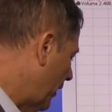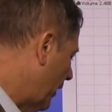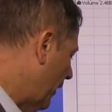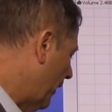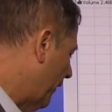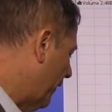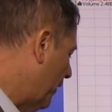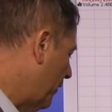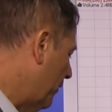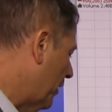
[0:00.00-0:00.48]

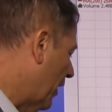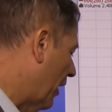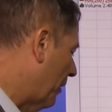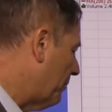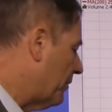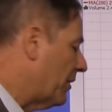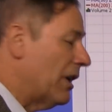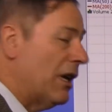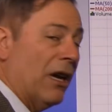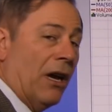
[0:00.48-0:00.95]
a few
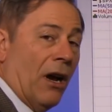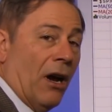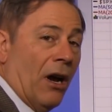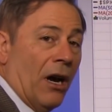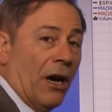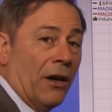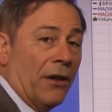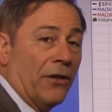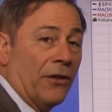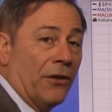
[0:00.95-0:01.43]
times
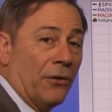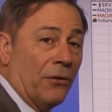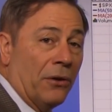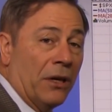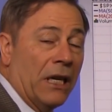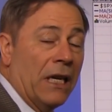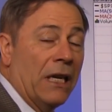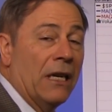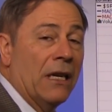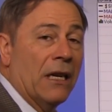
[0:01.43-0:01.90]

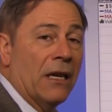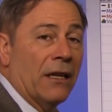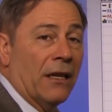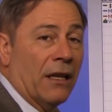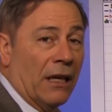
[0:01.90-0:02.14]
30,